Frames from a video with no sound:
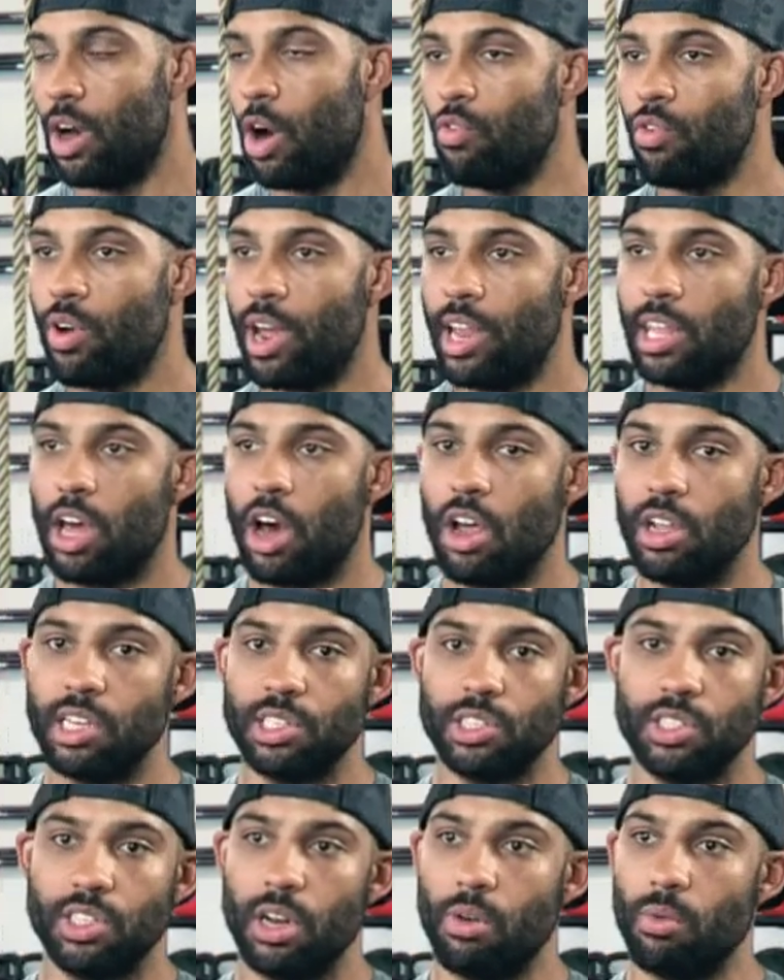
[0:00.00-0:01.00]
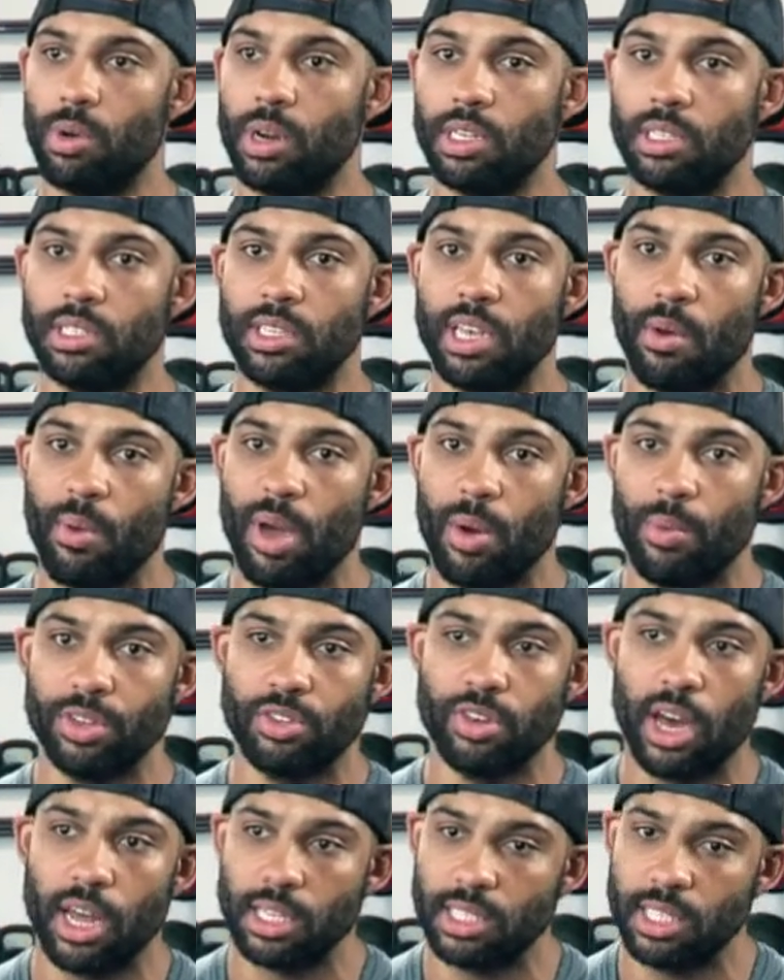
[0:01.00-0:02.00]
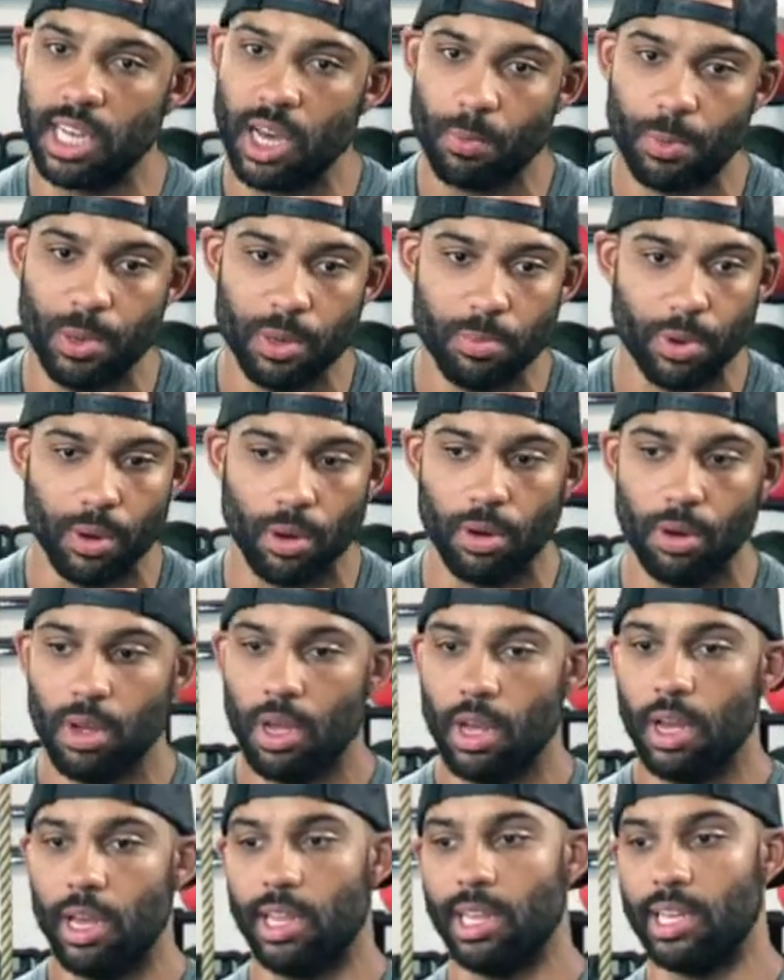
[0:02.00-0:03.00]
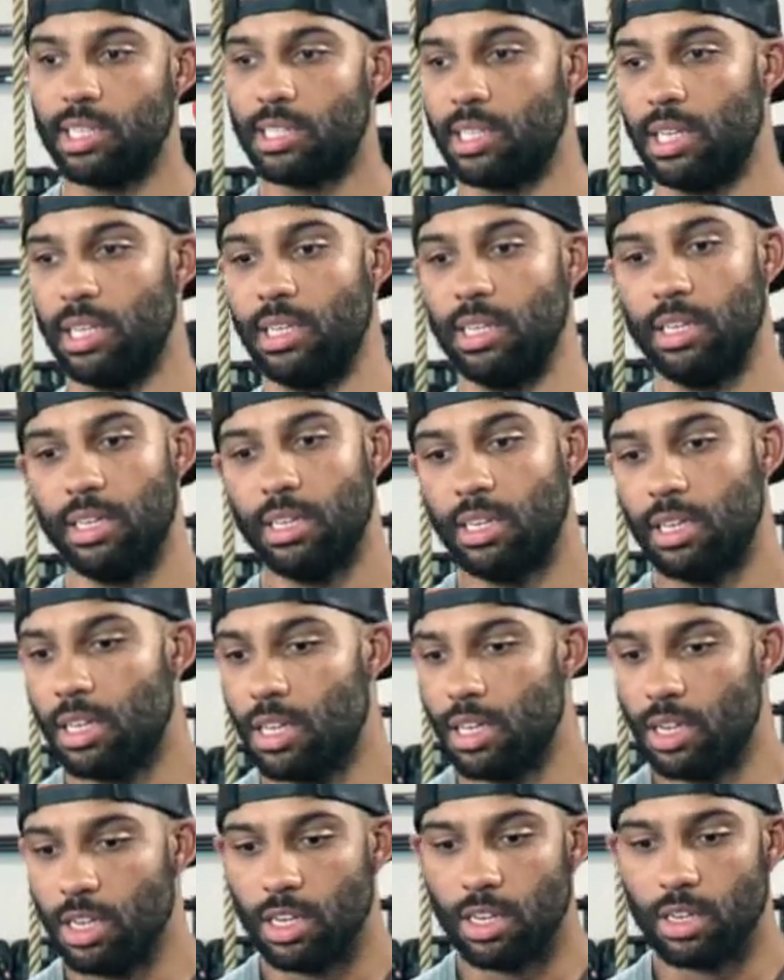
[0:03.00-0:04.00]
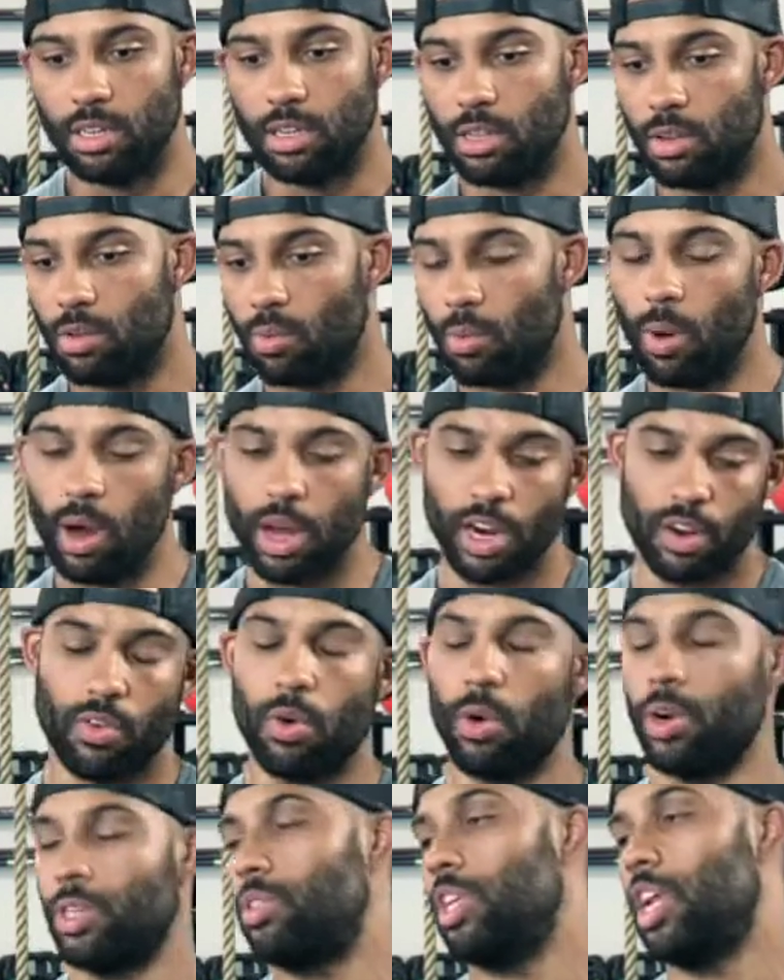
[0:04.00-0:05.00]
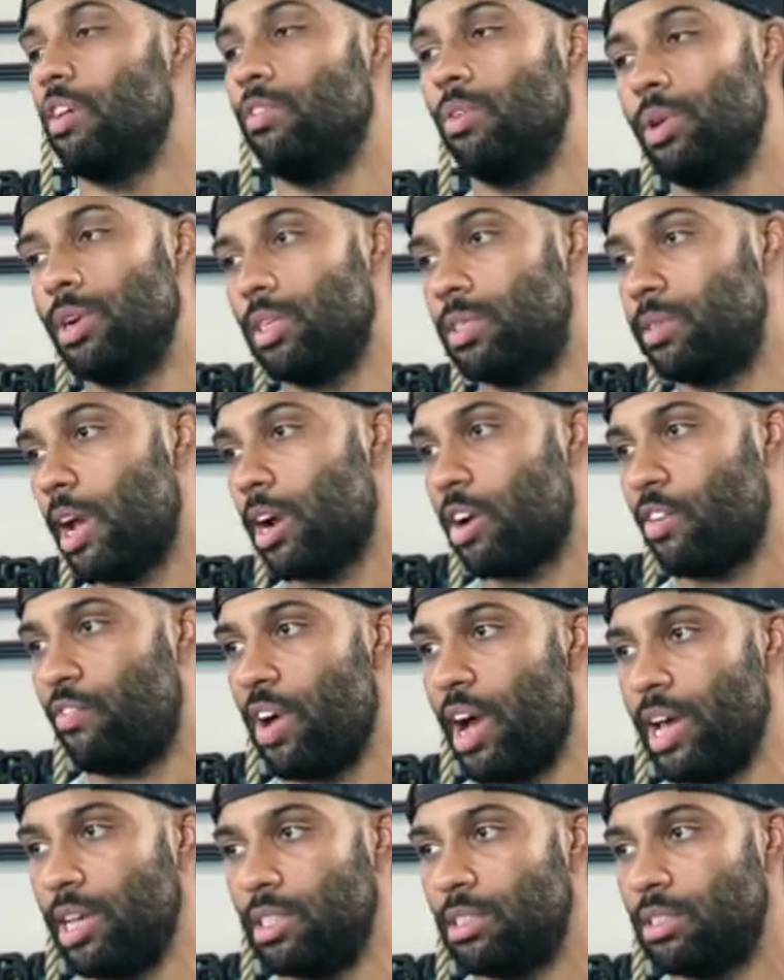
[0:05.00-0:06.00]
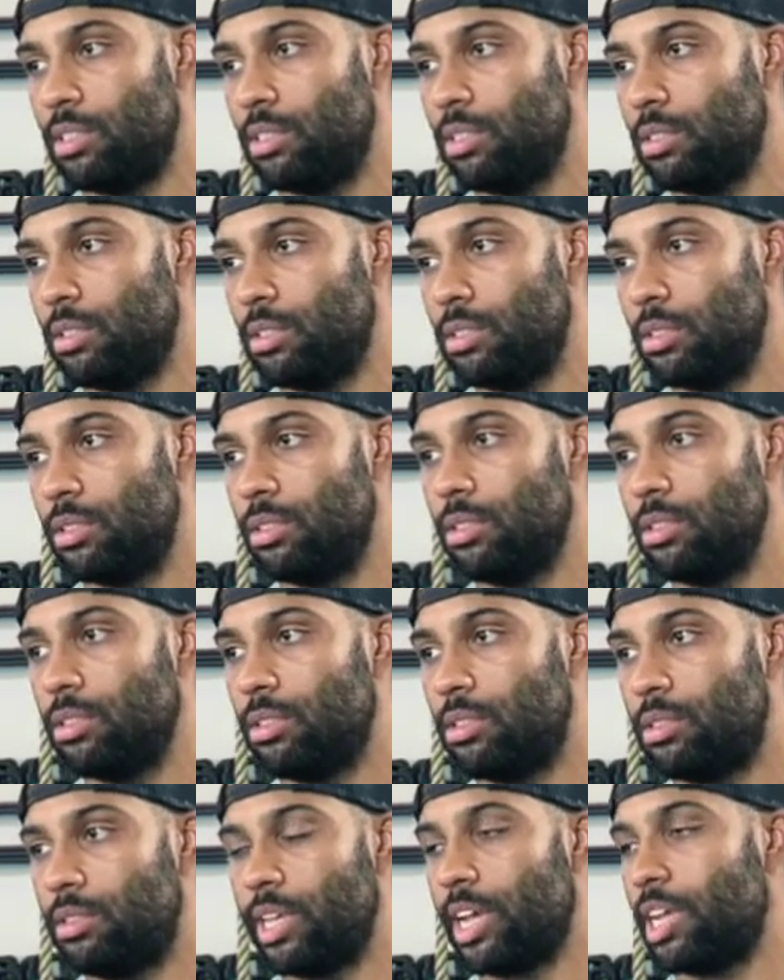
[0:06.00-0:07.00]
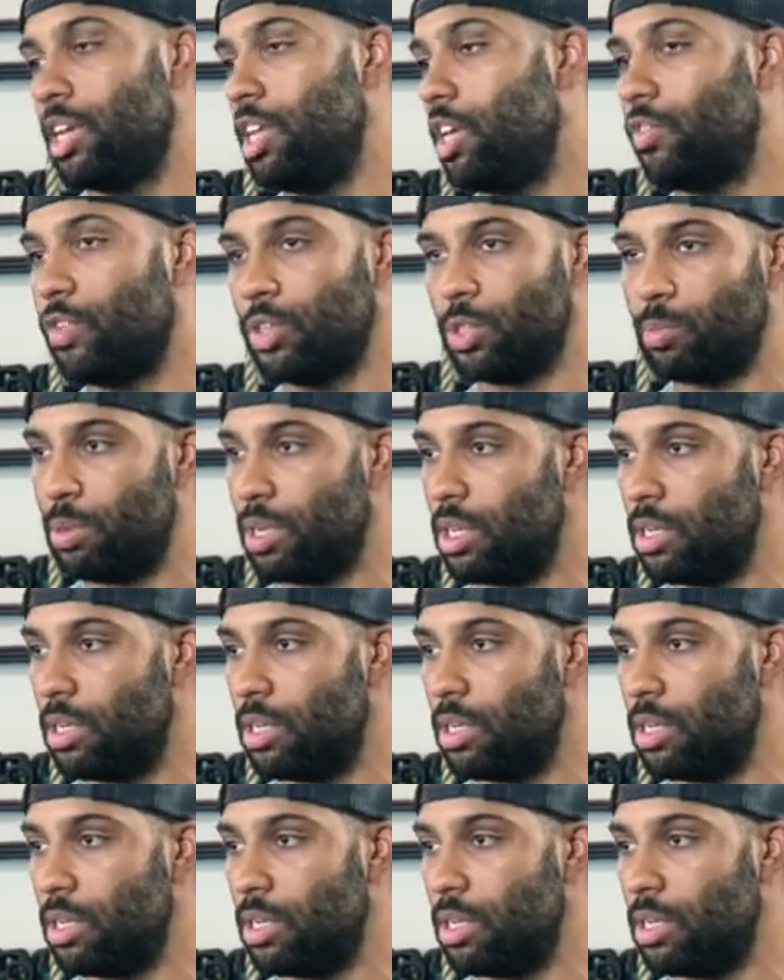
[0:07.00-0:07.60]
Over at Lawless, we're the same way. We try to tell people, listen, one, of course, you never want to sacrifice technique for speed.